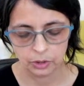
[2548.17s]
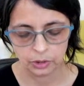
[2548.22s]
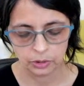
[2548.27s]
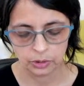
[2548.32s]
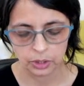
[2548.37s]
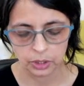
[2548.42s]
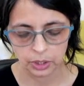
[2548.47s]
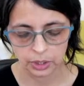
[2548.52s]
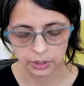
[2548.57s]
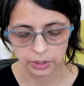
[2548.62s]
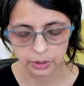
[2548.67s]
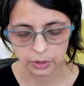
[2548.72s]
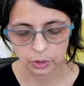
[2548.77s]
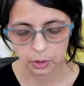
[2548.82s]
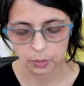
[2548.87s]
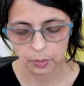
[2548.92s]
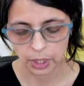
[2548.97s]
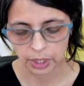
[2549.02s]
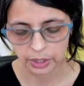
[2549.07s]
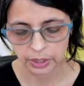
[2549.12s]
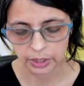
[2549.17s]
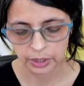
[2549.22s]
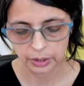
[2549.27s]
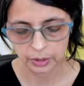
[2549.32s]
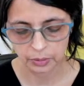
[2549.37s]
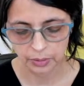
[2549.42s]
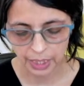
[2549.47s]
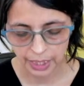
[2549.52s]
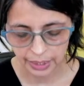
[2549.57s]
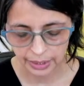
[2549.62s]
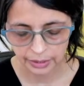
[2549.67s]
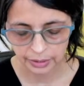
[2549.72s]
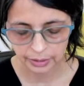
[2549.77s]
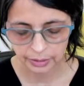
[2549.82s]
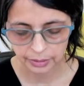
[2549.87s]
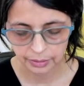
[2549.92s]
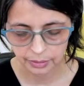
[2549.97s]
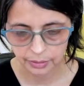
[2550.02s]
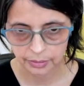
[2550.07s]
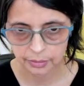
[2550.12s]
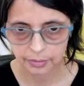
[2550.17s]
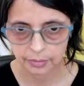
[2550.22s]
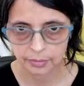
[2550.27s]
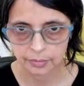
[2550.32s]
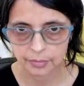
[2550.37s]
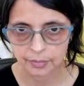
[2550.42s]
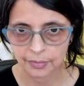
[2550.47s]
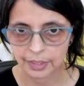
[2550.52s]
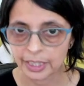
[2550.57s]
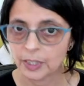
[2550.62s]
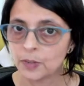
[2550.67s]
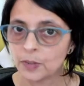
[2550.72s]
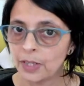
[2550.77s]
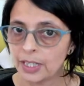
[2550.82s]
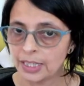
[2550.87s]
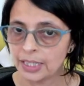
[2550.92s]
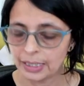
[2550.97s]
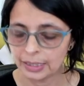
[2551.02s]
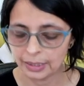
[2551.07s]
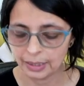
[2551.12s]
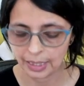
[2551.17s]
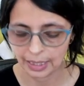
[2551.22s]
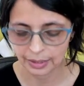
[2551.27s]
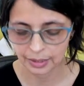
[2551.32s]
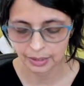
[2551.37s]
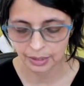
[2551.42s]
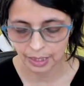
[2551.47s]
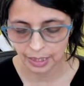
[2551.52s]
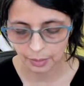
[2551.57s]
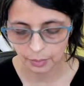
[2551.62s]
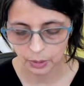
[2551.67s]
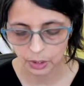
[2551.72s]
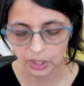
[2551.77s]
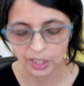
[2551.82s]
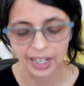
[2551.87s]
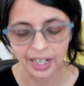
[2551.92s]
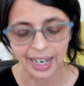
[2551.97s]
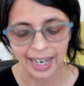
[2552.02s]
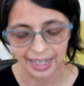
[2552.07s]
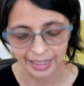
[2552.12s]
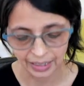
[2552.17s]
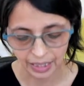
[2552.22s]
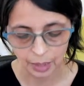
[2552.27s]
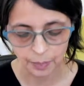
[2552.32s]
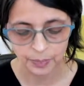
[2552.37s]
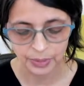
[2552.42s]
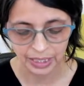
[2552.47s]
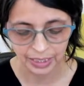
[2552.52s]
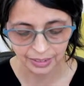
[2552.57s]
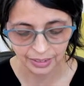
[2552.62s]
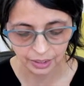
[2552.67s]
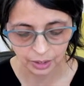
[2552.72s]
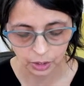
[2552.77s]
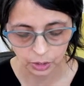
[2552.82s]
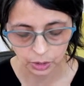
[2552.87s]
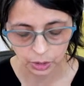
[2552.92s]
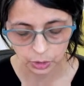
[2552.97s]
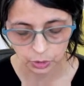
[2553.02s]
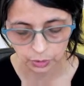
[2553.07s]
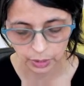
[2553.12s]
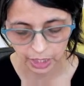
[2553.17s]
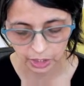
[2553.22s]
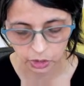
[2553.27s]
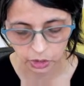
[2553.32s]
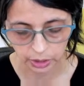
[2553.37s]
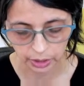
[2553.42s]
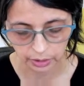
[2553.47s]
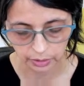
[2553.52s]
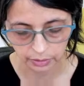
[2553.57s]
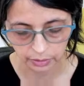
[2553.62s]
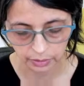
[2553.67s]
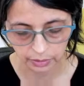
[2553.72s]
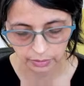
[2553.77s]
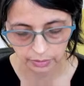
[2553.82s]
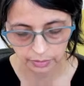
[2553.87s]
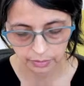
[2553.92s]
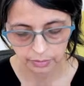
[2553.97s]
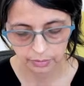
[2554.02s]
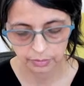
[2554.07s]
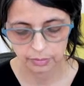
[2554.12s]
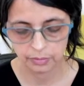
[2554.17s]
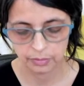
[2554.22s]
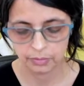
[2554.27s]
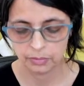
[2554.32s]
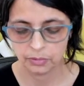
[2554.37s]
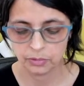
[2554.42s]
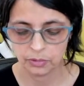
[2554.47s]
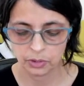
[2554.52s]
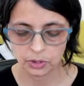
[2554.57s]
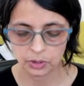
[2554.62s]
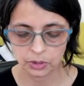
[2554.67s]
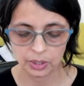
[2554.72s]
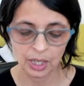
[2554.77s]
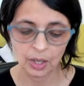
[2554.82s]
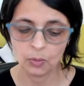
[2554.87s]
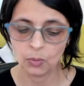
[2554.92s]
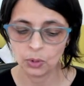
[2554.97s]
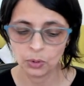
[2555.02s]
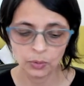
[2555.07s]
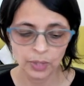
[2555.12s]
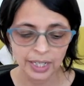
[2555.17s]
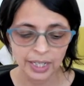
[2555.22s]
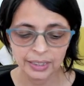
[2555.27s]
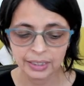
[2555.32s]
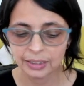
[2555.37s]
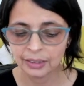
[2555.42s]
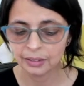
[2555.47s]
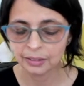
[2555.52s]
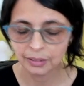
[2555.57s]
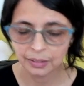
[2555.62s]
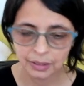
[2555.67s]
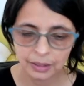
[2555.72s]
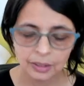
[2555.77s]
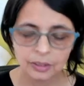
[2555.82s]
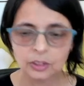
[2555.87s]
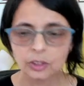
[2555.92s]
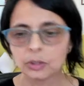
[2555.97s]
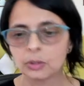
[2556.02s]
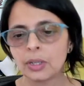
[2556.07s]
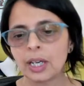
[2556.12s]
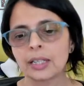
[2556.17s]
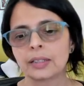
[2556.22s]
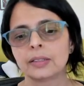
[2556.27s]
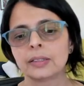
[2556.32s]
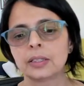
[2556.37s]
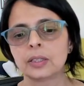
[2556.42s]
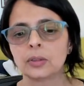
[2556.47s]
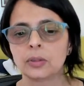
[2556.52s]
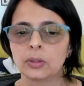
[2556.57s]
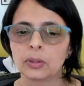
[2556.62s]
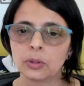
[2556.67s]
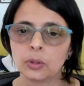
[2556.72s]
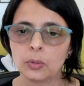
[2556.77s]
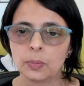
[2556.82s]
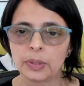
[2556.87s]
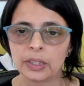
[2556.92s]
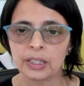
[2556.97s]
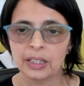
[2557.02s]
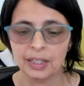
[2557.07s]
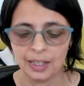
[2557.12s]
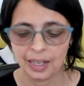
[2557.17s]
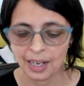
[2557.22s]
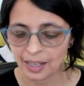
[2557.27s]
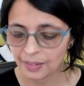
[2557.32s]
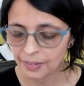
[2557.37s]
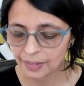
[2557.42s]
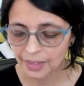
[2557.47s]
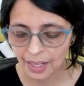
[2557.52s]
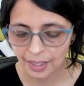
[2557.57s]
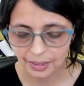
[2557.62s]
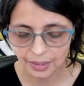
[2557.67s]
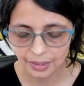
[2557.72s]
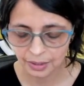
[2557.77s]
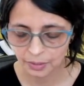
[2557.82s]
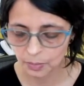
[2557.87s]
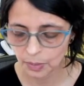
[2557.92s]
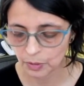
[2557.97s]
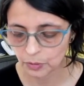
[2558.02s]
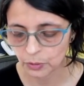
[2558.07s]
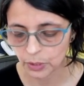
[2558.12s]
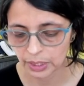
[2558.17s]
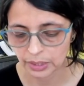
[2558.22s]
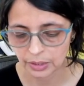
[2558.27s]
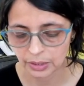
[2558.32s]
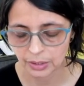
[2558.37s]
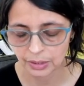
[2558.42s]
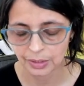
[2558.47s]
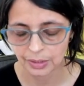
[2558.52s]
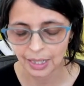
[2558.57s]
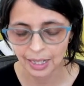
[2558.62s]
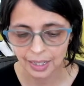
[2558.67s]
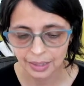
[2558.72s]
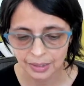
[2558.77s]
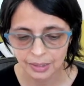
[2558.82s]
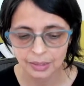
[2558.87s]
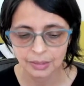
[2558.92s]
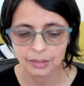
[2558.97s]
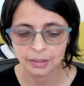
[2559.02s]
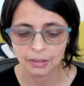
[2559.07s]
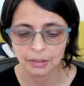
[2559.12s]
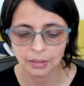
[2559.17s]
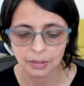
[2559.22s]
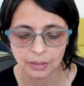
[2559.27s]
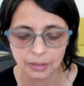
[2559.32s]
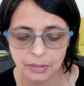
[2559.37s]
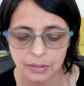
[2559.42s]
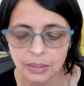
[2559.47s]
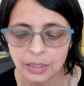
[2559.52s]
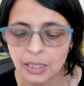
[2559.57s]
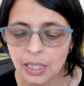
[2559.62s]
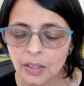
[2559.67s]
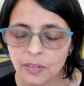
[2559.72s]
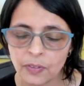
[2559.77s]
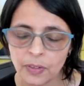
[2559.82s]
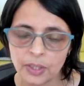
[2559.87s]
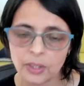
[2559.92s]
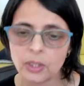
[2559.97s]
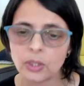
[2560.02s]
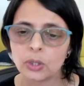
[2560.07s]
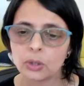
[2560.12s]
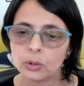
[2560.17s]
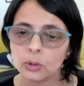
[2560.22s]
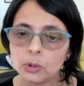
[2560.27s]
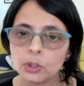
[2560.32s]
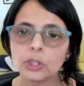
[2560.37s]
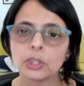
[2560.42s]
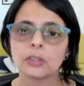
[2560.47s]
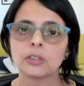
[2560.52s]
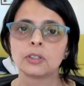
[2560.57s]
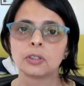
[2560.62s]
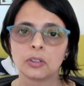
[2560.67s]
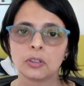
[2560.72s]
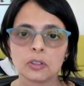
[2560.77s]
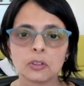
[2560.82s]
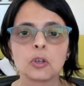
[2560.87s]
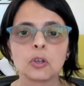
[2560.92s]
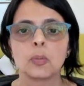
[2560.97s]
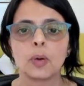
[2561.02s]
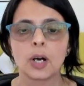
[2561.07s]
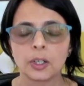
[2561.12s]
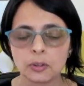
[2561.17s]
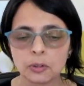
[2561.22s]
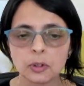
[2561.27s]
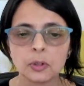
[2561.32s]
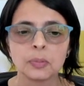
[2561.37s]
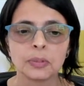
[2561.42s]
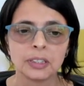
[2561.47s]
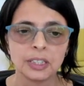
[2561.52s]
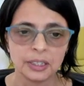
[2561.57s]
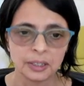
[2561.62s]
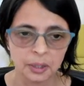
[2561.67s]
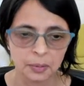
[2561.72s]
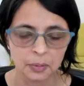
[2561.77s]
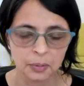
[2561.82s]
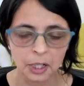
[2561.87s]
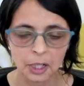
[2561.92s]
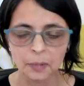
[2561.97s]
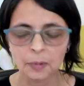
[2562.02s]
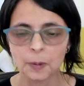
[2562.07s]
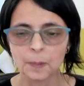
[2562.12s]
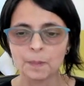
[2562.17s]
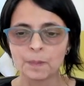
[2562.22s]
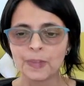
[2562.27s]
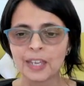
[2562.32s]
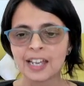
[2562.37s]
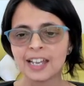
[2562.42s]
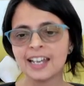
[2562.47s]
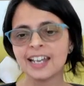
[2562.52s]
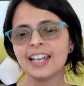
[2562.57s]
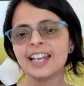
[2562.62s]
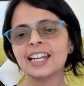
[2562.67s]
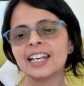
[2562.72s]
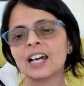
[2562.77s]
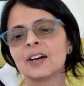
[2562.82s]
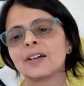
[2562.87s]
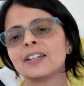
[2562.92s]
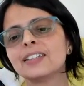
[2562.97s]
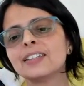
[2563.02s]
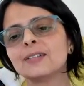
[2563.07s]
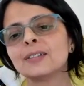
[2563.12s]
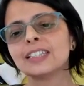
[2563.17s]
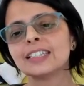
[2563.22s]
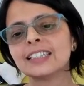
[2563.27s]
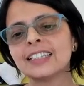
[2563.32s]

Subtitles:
Turn the robot to the right, it's facing the next neighbor, and update the current direction. So now we're ready to execute the loop again. And that's it, my friends. That's the DFS solution to the robot room cleaner problem. Now, as you can